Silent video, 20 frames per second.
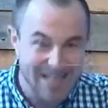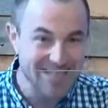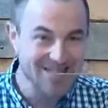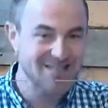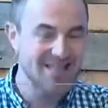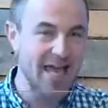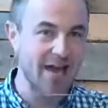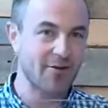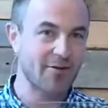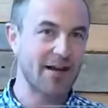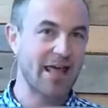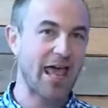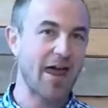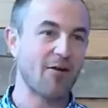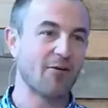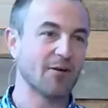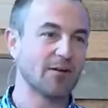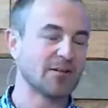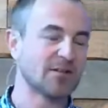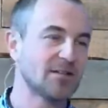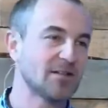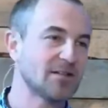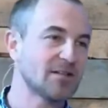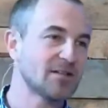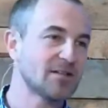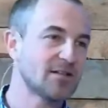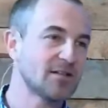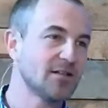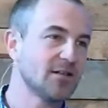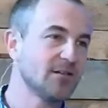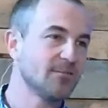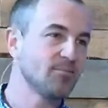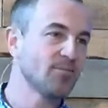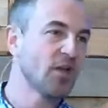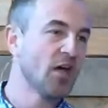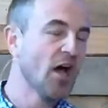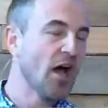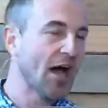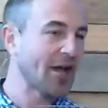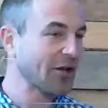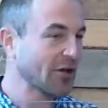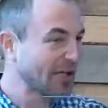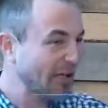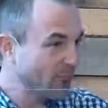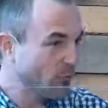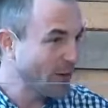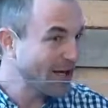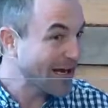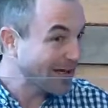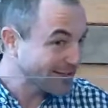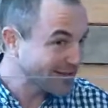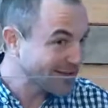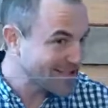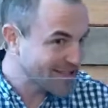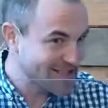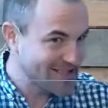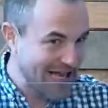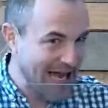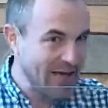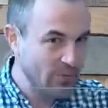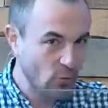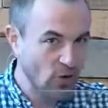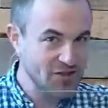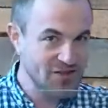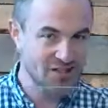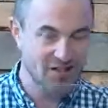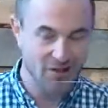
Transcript: is their inheritance. And look, if we understand what's